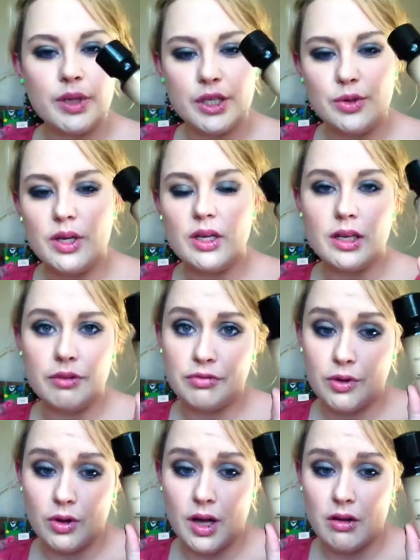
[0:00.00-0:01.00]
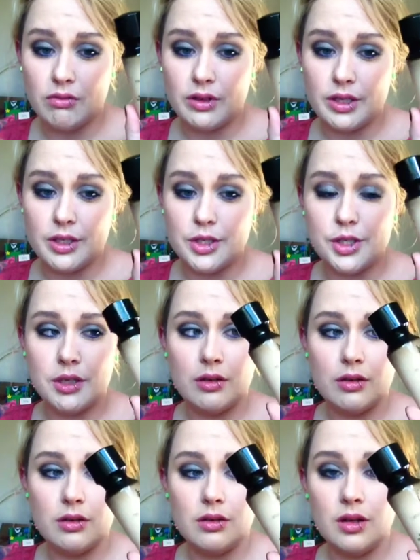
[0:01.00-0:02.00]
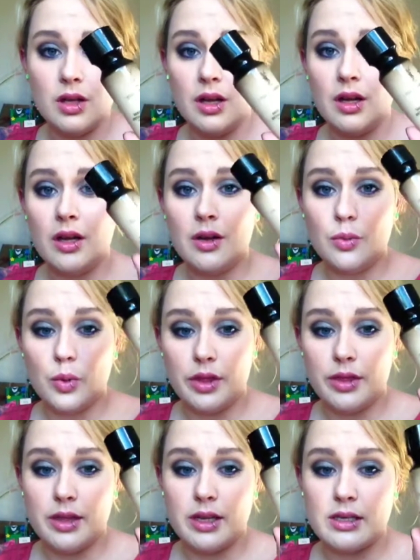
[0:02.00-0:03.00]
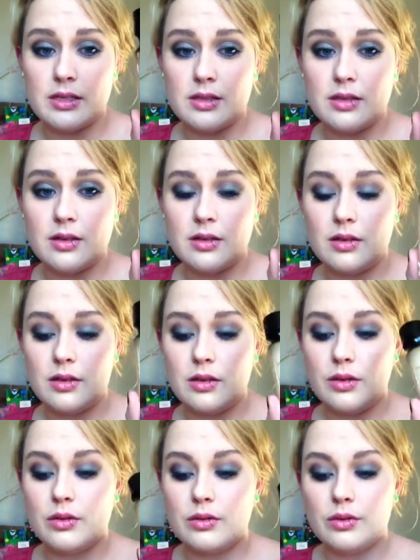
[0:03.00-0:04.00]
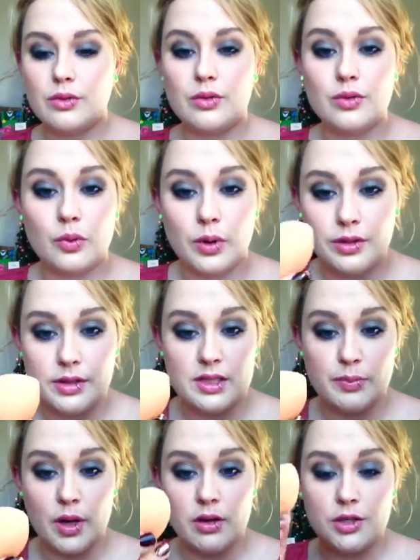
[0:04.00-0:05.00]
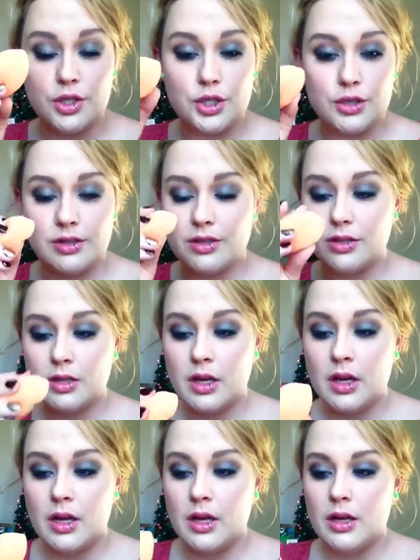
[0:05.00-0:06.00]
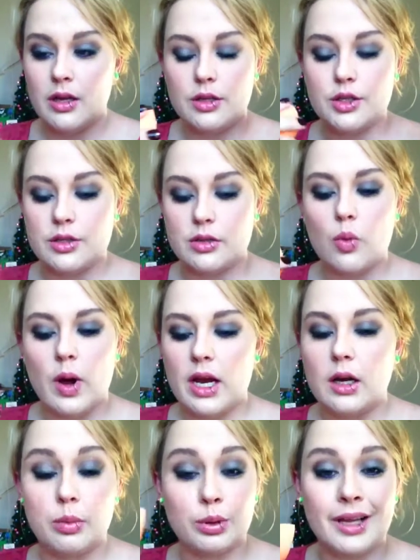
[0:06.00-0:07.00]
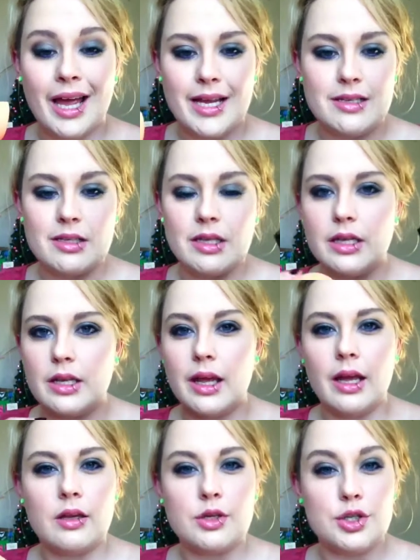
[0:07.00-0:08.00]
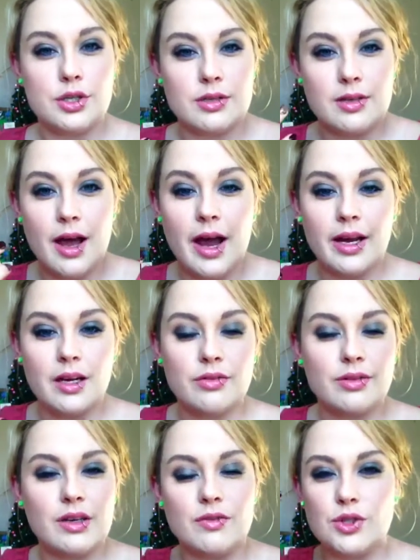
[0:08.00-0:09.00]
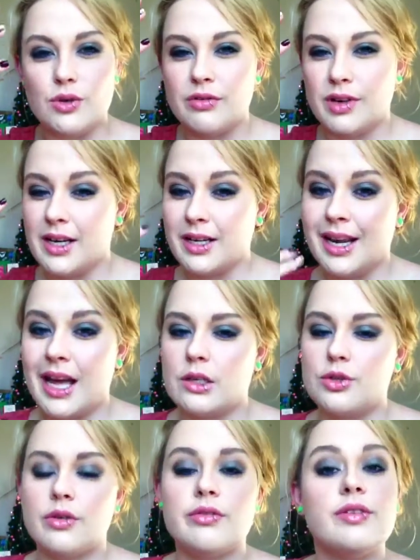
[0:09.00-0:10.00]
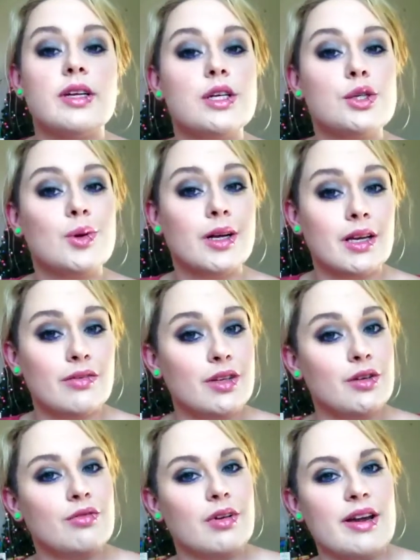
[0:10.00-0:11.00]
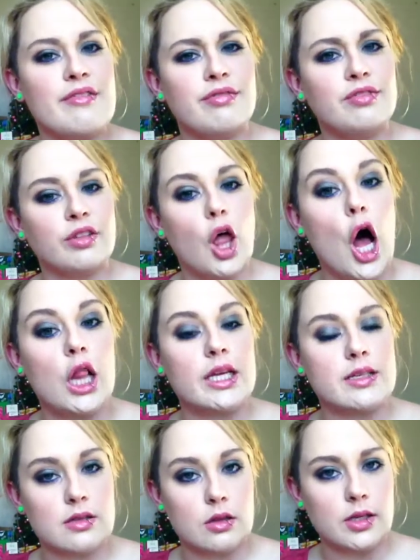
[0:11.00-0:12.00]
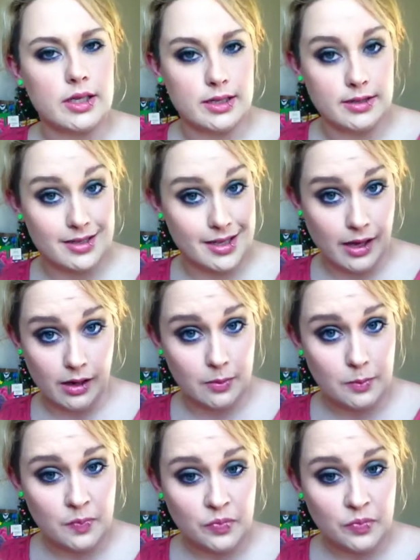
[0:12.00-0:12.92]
you can get full coverage with this, with the sponge. It's just the way it applies it, it just kind of gives you a very natural finish while giving you very flawless looking skin.